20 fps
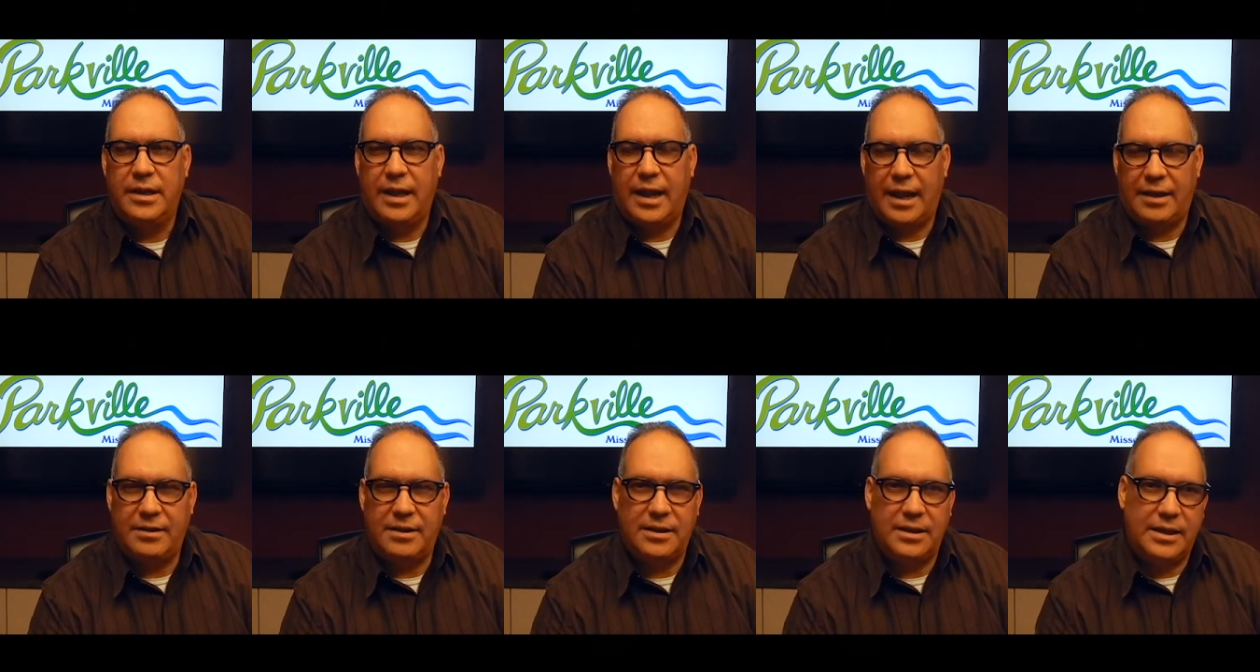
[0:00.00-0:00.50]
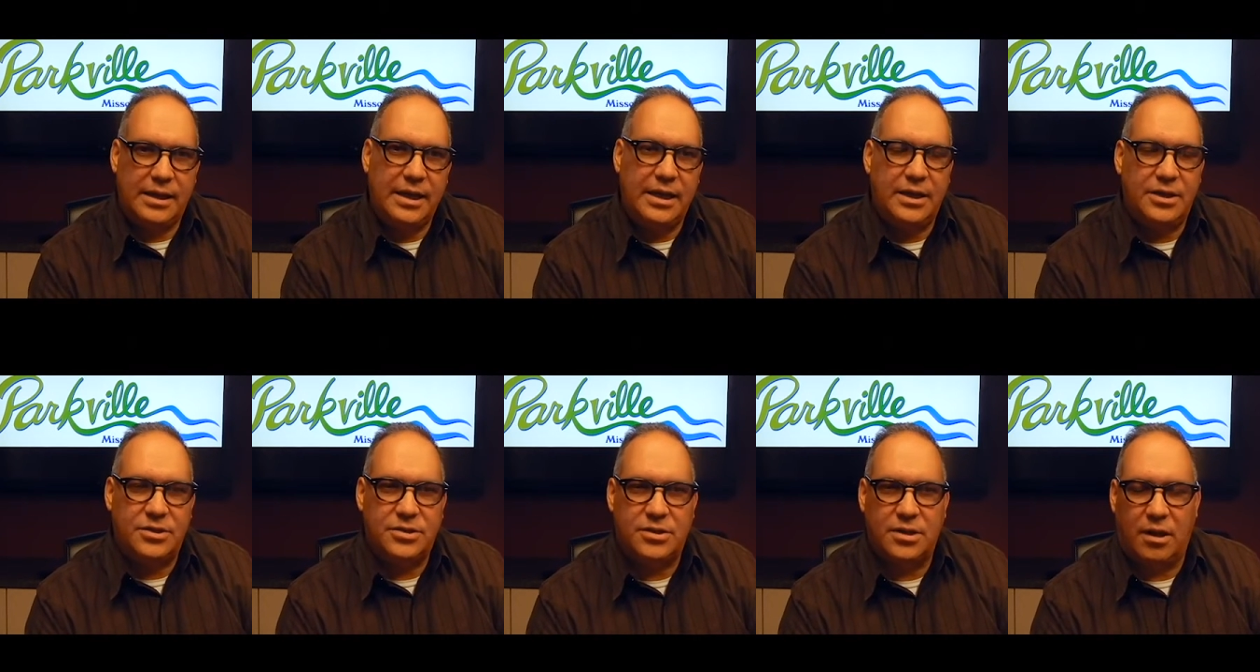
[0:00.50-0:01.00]
and then
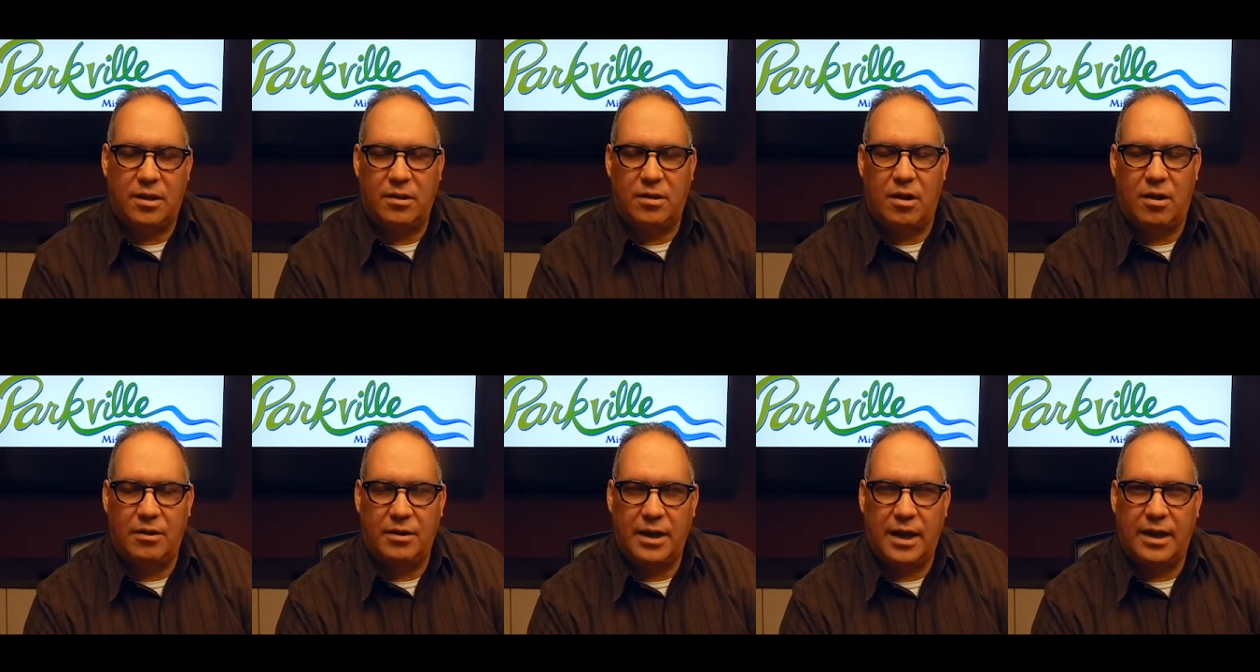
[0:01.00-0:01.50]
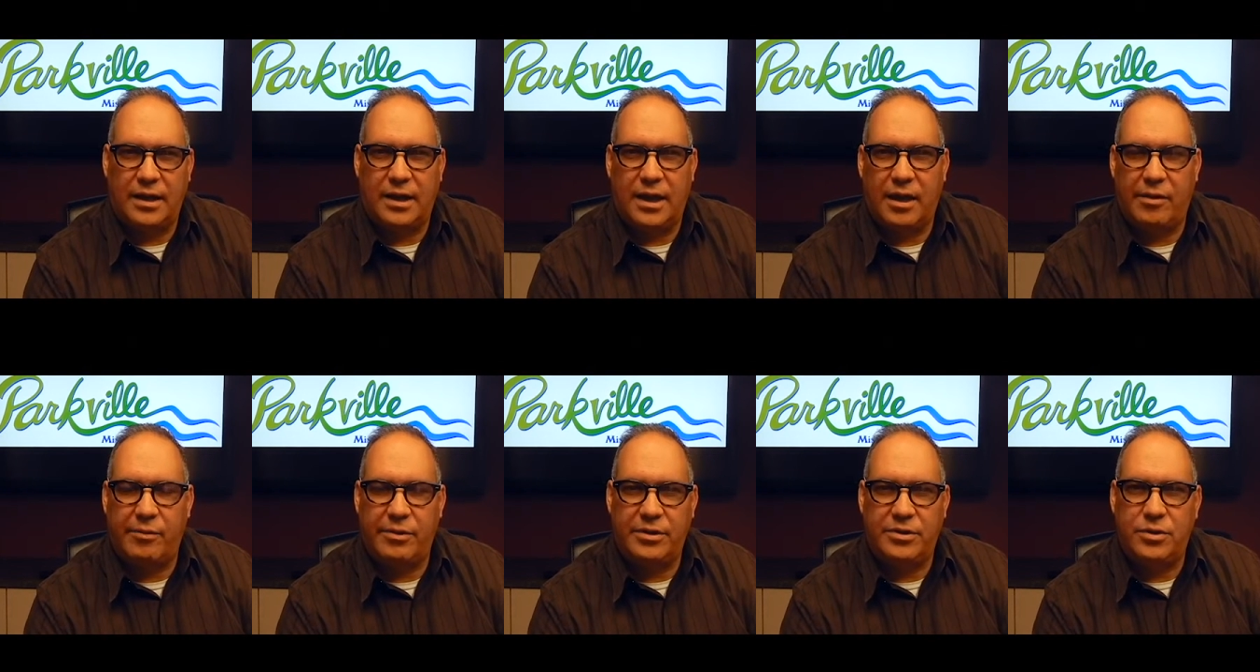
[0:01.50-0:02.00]
east along 9
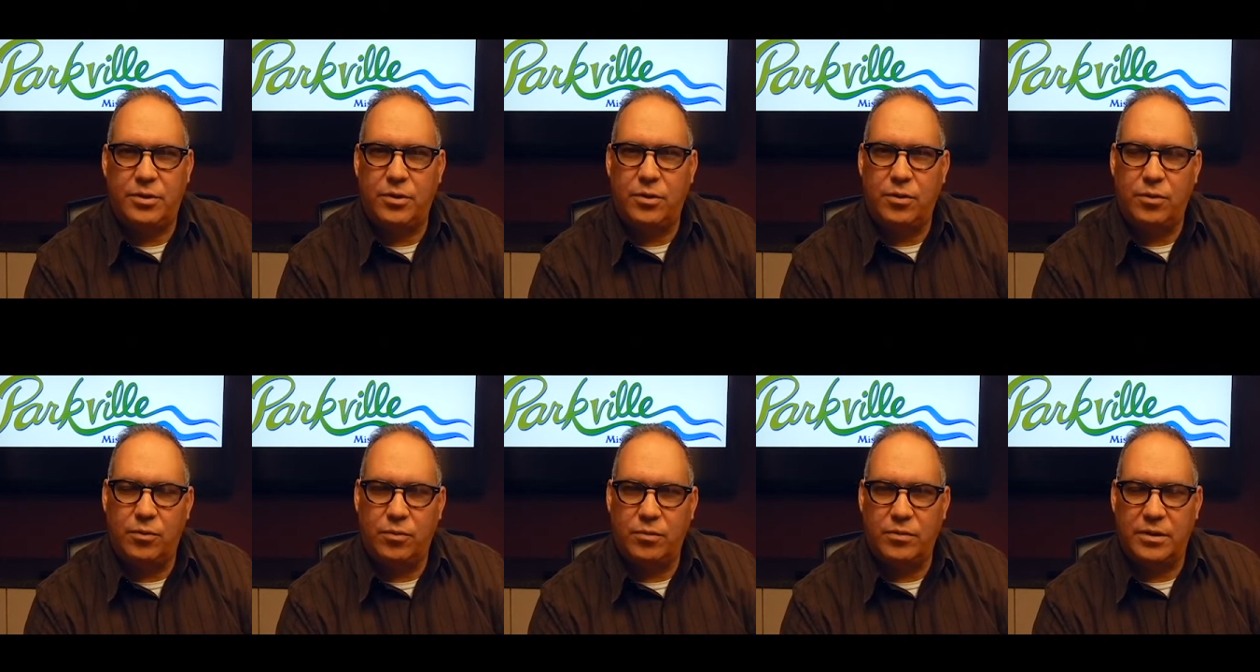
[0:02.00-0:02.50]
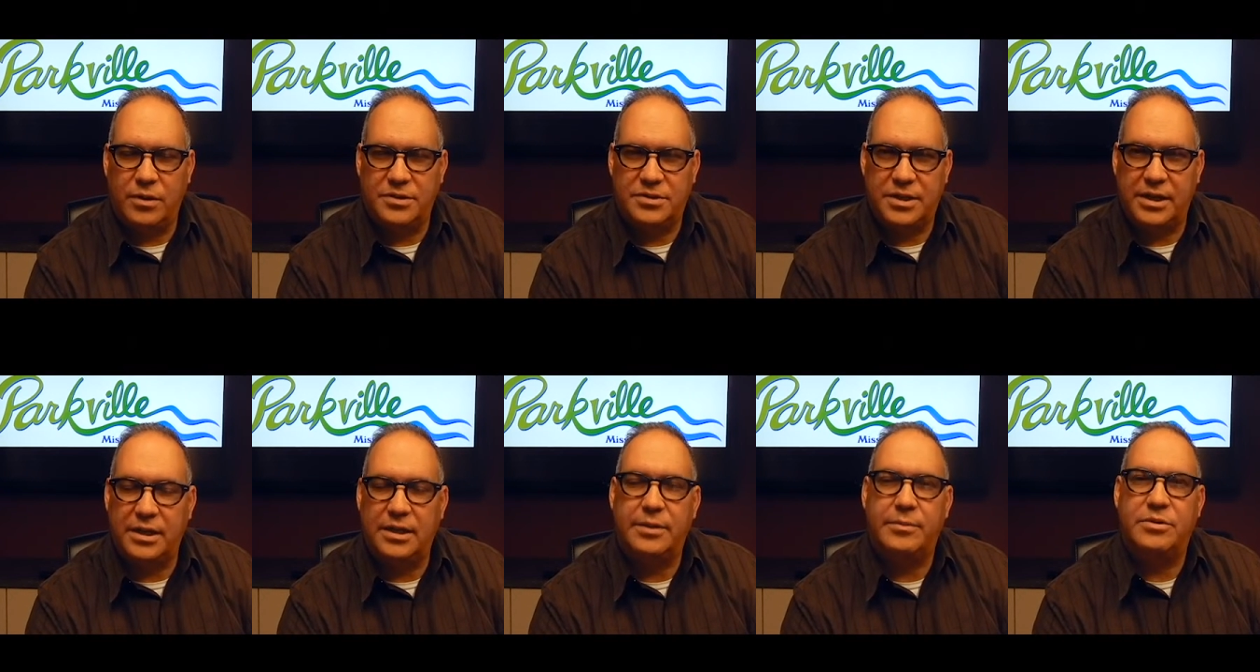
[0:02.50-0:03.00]
Highway to the
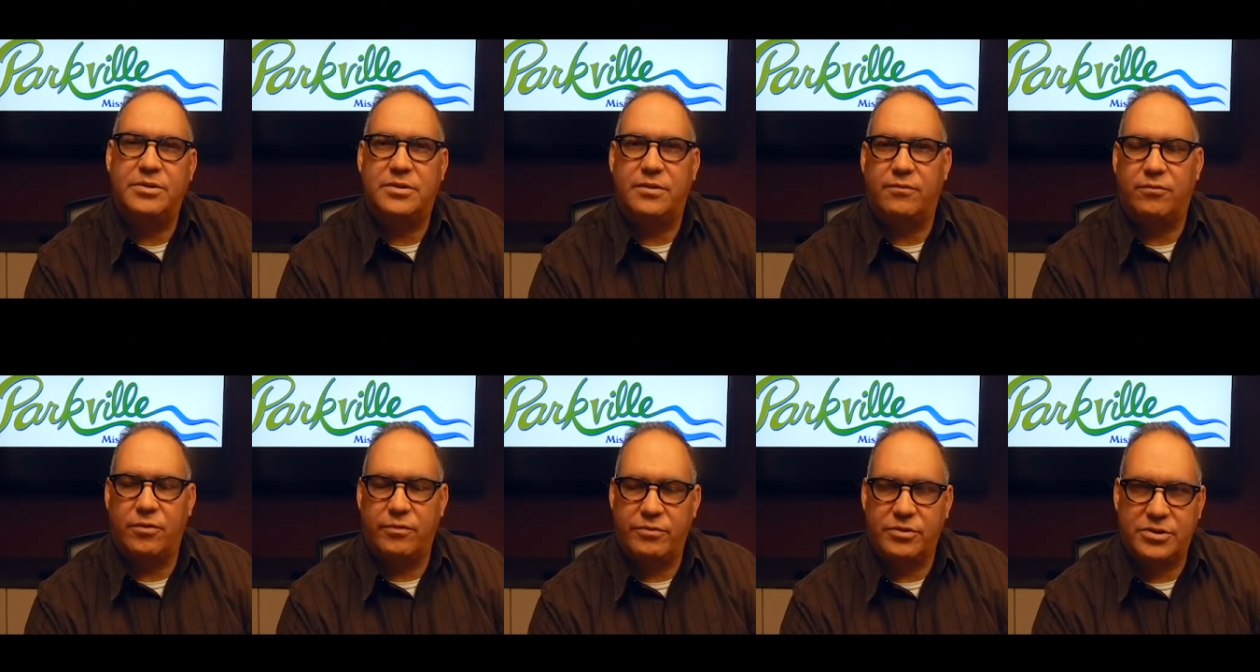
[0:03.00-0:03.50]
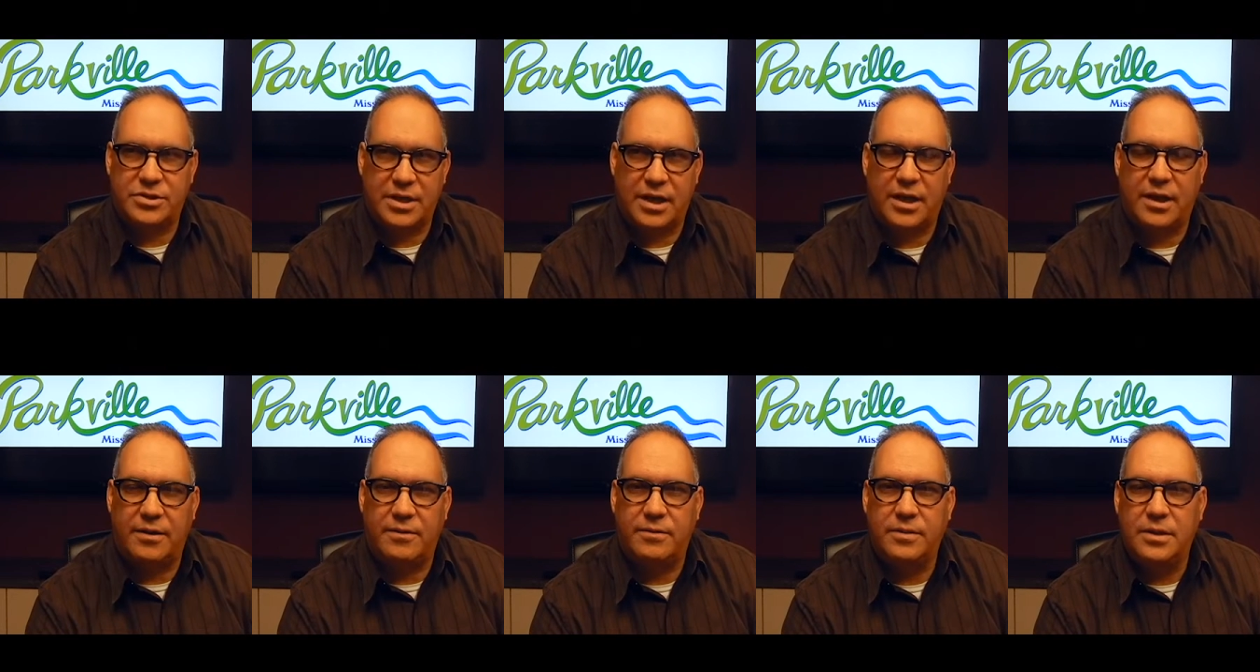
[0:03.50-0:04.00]
city limits of
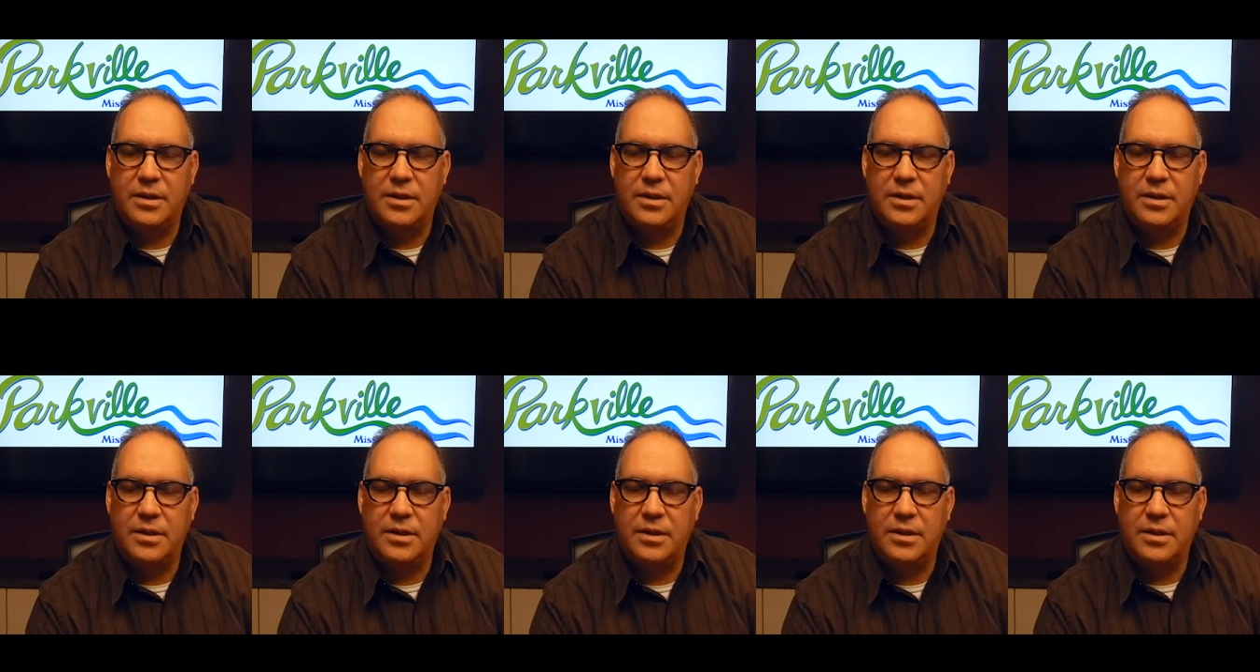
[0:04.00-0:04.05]
Riverside.